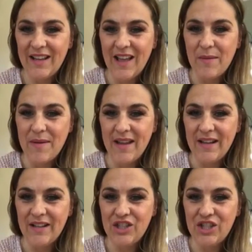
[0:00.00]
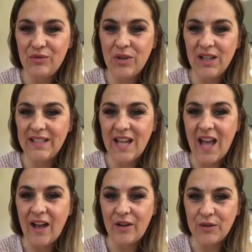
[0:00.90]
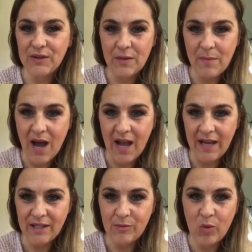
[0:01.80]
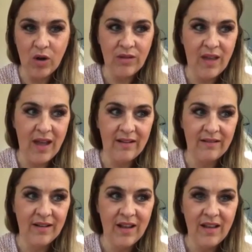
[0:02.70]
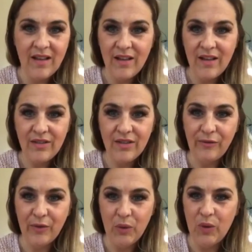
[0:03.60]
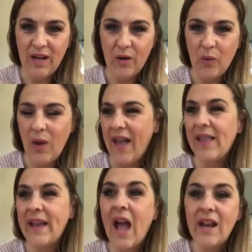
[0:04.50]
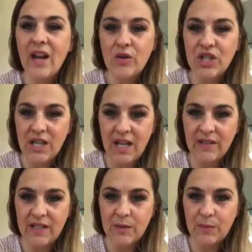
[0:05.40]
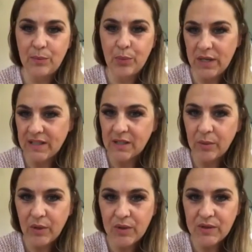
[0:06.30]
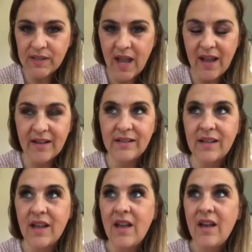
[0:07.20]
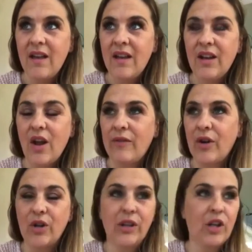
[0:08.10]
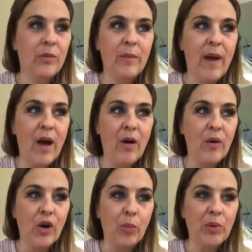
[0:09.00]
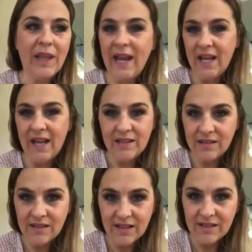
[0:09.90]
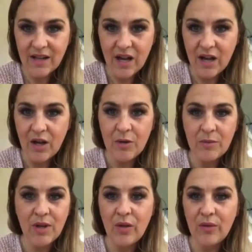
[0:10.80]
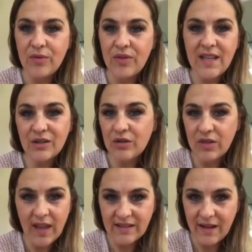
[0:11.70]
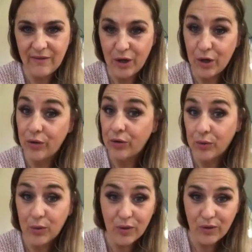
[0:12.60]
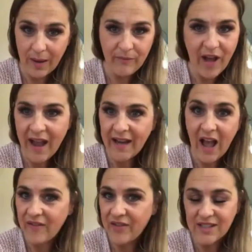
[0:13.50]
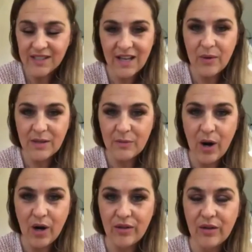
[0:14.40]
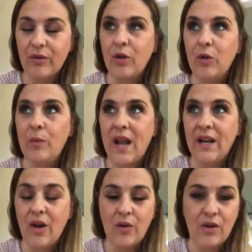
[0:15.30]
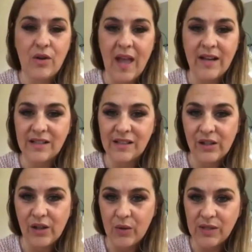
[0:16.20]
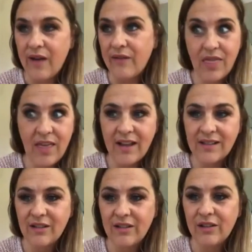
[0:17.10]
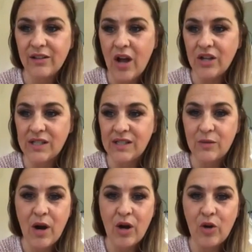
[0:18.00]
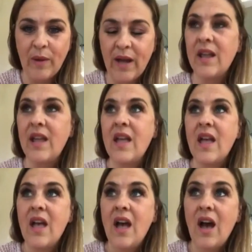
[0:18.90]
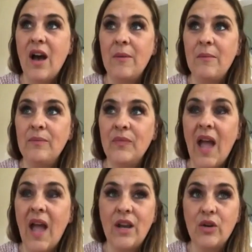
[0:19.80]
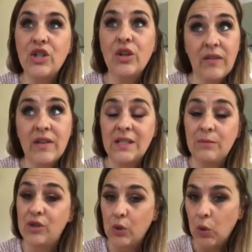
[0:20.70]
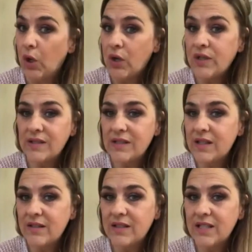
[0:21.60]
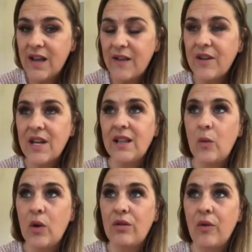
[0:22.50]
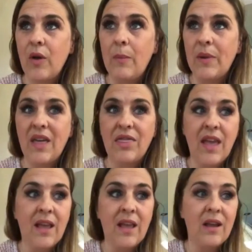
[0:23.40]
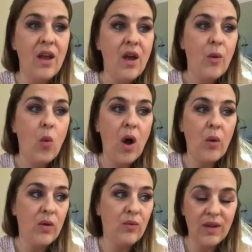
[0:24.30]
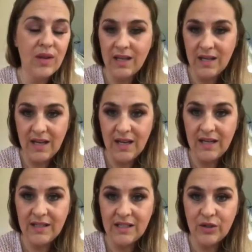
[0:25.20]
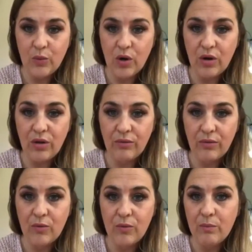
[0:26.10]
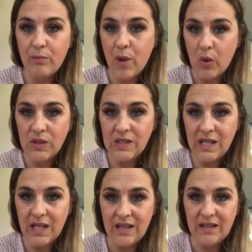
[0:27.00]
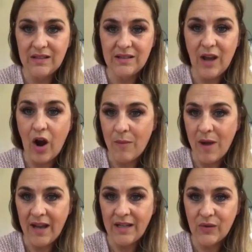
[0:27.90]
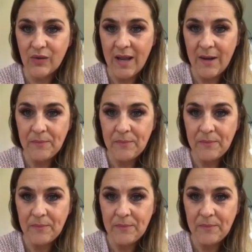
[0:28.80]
I mean, she really tackles the mind more than the food in a way. Like, I know she gives us principles, and, you know, I've heard a little bit about her Plate It system. You know, these are things I've heard through the grapevine. Obviously, I wasn't part of the group, and I know you can't disclose everything until it launches tomorrow, but I know she'll give us some tools to definitely work through it. But I think what we really need to work through most is our mind, right?